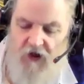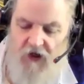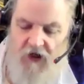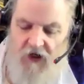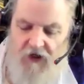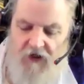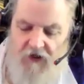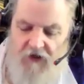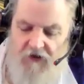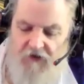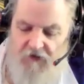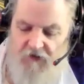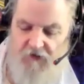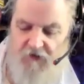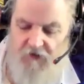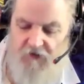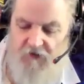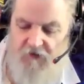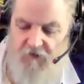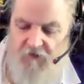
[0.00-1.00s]
I
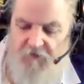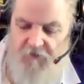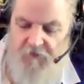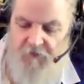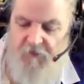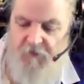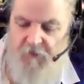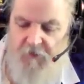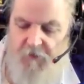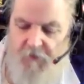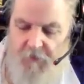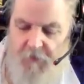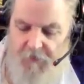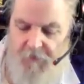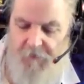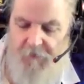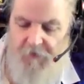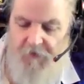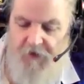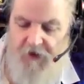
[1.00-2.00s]
understood you.
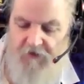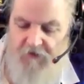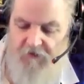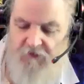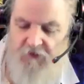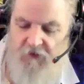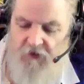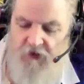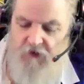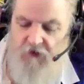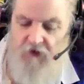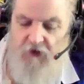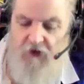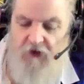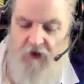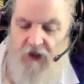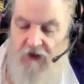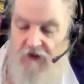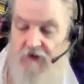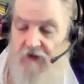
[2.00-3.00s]
Even when you
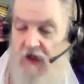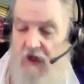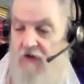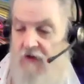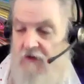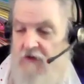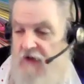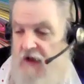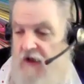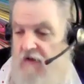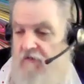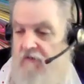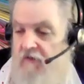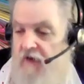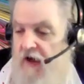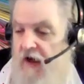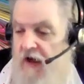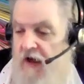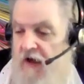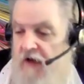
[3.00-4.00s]
don't understand yourself,
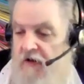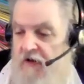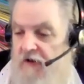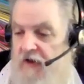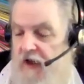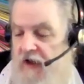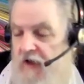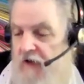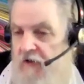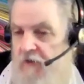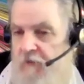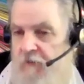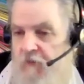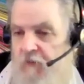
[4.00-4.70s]
I understand you.